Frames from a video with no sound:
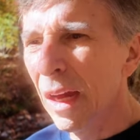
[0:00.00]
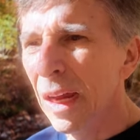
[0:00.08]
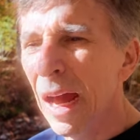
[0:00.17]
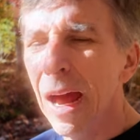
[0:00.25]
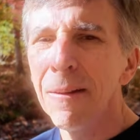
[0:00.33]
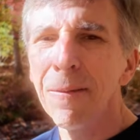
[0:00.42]

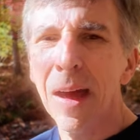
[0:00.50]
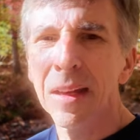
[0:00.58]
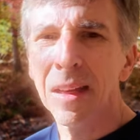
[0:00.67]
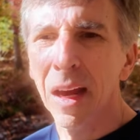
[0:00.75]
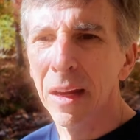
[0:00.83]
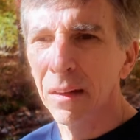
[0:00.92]
a
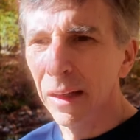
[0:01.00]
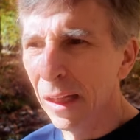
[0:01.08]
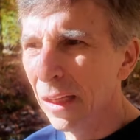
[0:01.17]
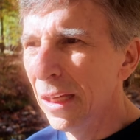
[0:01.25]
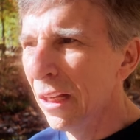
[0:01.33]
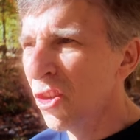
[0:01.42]
high-fat diet,
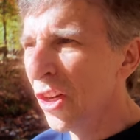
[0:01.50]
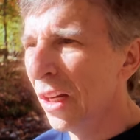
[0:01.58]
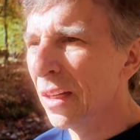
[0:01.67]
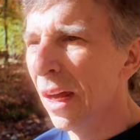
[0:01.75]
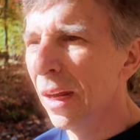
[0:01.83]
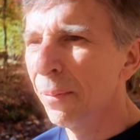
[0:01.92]
like a
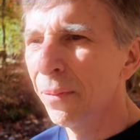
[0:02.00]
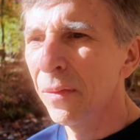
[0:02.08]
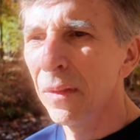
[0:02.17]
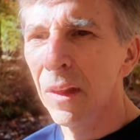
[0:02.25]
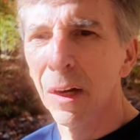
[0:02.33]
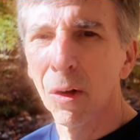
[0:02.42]
ketogenic diet,
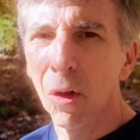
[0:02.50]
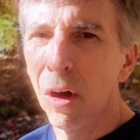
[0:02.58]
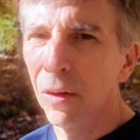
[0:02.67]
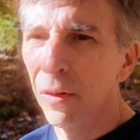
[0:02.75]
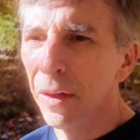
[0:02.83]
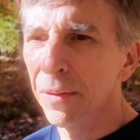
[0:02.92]
that are
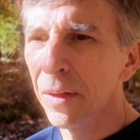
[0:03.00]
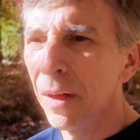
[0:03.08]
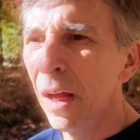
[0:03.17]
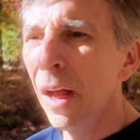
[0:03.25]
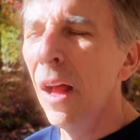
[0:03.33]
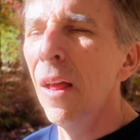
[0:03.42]
long-lived.
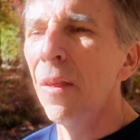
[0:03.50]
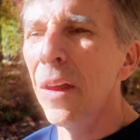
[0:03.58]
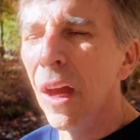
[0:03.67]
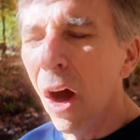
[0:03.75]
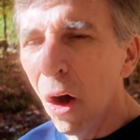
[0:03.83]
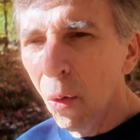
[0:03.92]

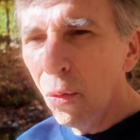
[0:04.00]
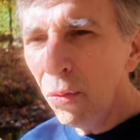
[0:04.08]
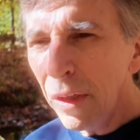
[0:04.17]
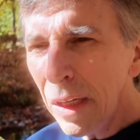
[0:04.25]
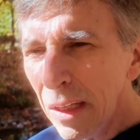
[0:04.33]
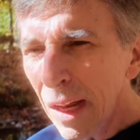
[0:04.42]
The
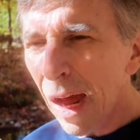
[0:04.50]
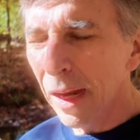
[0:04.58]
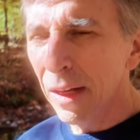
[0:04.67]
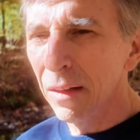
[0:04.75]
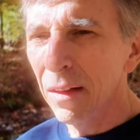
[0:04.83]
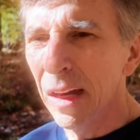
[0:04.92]
only
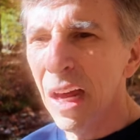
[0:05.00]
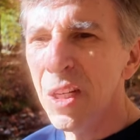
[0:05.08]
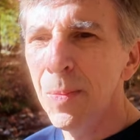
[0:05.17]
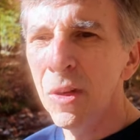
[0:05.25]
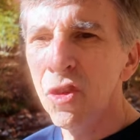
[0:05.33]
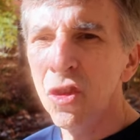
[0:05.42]
diet that
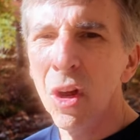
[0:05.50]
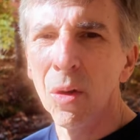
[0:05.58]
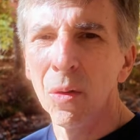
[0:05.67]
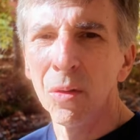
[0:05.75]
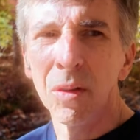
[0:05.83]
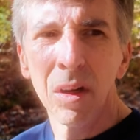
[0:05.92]
has been
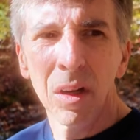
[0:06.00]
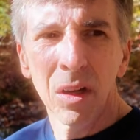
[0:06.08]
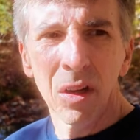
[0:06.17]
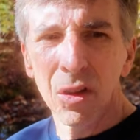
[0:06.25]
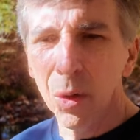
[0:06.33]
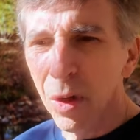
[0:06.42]
shown
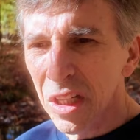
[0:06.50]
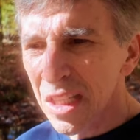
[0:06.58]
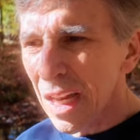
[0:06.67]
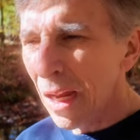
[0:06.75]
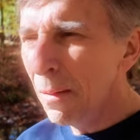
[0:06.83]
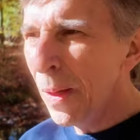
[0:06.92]
to
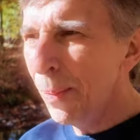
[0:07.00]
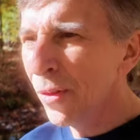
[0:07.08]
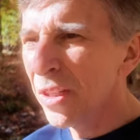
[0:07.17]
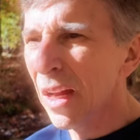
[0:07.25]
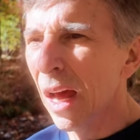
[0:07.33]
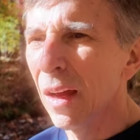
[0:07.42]
extend
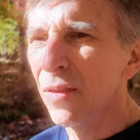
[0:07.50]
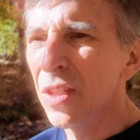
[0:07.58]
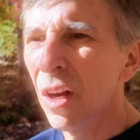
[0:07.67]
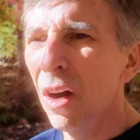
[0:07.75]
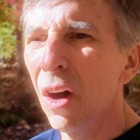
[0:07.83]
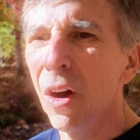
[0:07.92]
people's
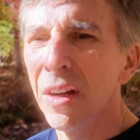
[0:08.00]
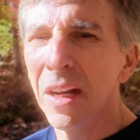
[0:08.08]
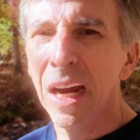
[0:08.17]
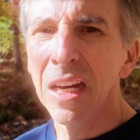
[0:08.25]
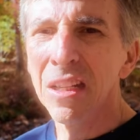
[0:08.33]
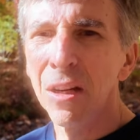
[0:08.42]
lives are
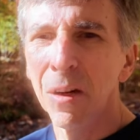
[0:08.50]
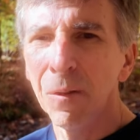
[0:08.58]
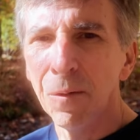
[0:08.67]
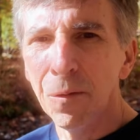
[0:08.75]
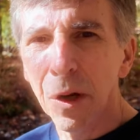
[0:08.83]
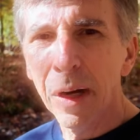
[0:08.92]
diets that are
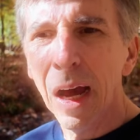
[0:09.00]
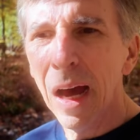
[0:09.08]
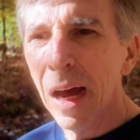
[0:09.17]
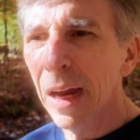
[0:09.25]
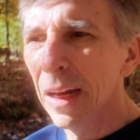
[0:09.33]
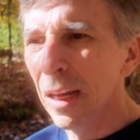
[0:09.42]
very
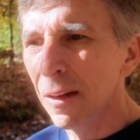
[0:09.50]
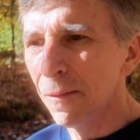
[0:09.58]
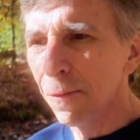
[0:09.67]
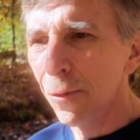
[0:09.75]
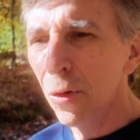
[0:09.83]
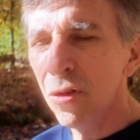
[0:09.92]
high in
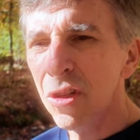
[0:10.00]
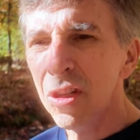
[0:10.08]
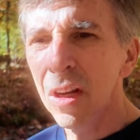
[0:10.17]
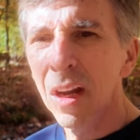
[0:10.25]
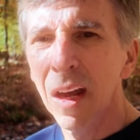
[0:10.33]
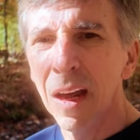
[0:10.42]

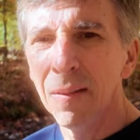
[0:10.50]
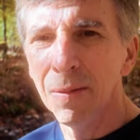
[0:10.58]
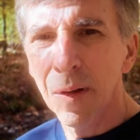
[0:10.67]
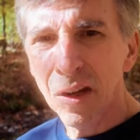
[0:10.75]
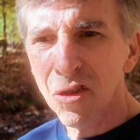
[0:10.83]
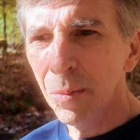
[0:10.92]
fruits
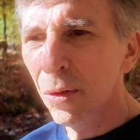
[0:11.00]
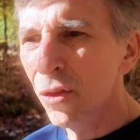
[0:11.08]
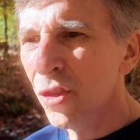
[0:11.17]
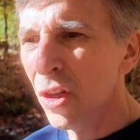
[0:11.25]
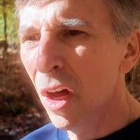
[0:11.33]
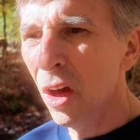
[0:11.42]
and
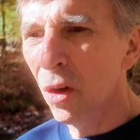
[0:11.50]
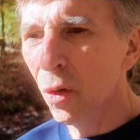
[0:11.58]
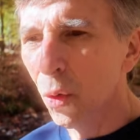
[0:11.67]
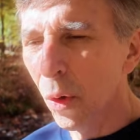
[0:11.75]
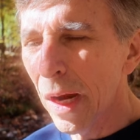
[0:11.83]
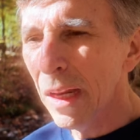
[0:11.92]
vegetables,
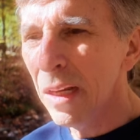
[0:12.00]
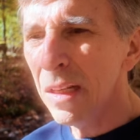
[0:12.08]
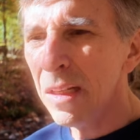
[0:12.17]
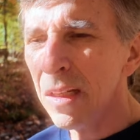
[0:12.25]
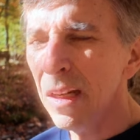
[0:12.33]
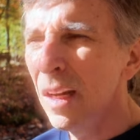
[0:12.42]

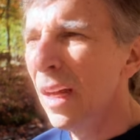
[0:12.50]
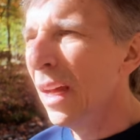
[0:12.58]
grains,